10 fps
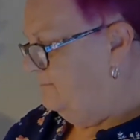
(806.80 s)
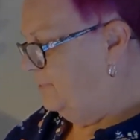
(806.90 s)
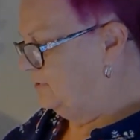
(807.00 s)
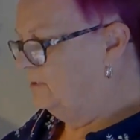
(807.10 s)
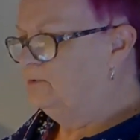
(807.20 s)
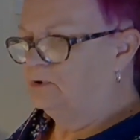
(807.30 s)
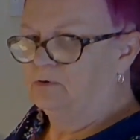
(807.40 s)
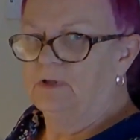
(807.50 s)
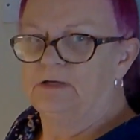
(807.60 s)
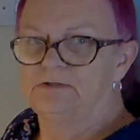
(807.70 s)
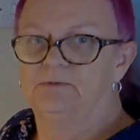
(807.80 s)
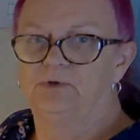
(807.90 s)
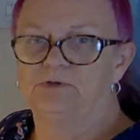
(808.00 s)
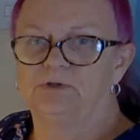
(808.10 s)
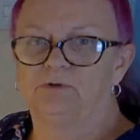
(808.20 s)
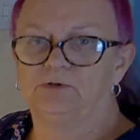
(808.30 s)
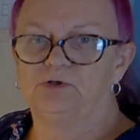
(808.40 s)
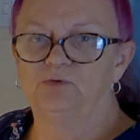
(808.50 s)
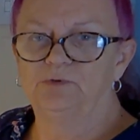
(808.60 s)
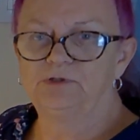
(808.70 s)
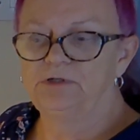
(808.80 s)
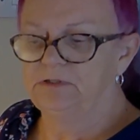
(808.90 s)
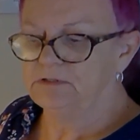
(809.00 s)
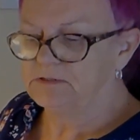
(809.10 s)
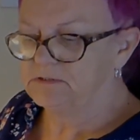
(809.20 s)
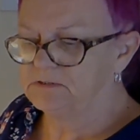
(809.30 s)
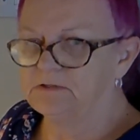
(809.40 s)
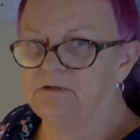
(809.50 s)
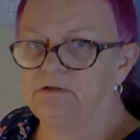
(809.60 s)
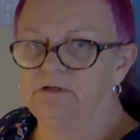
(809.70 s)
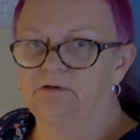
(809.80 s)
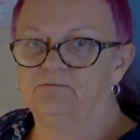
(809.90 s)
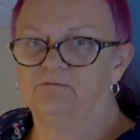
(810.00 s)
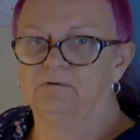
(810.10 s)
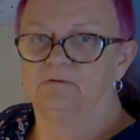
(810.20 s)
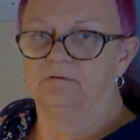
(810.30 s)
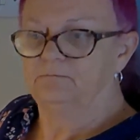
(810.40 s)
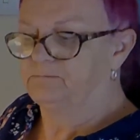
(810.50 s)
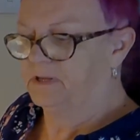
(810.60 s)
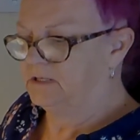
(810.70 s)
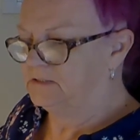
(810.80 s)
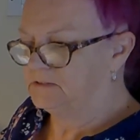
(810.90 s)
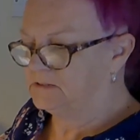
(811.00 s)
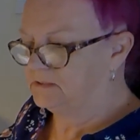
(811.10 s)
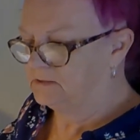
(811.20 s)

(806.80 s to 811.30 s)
but I don't want to do that because I'm using it on two machines and they're different beds,